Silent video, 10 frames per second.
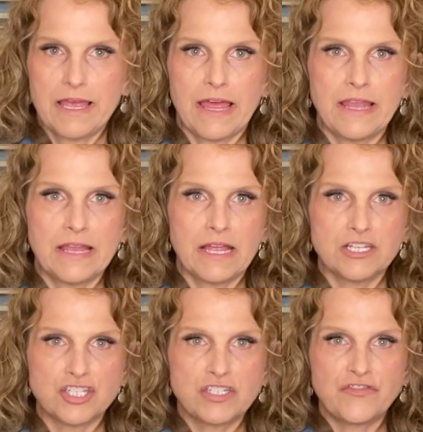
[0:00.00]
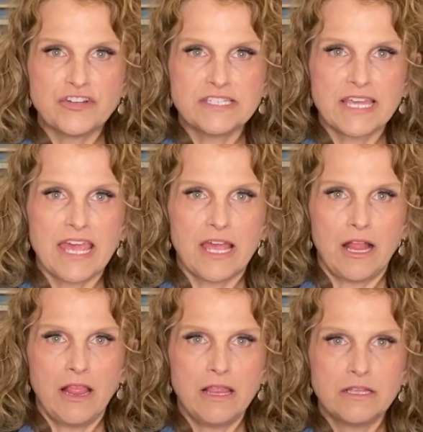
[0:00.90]
and just for
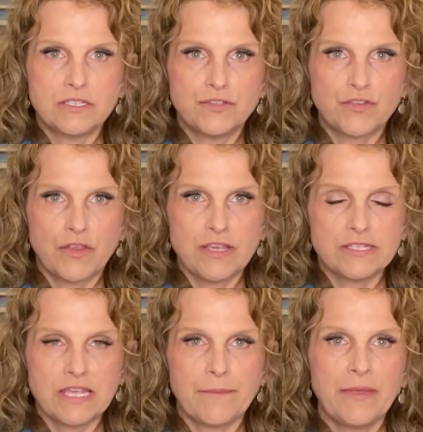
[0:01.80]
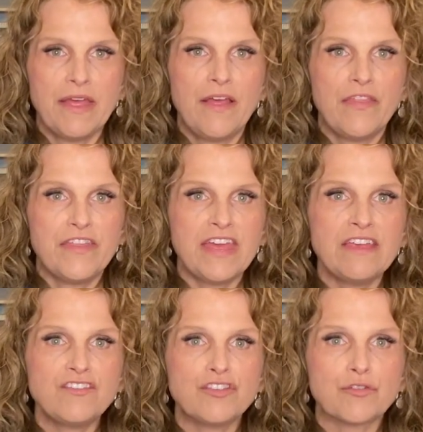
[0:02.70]
scale so that you see them,
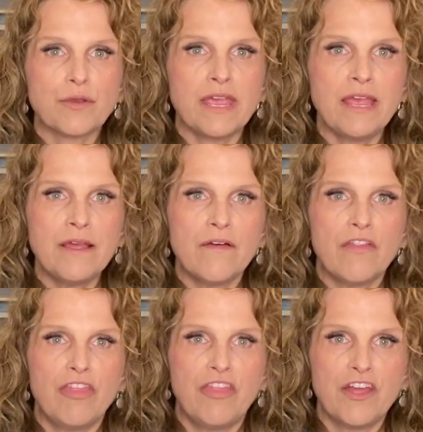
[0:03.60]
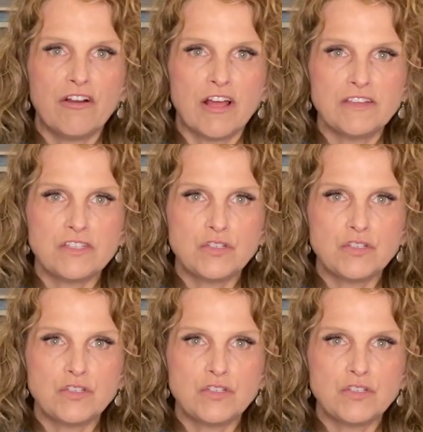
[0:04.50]
these 3, they're also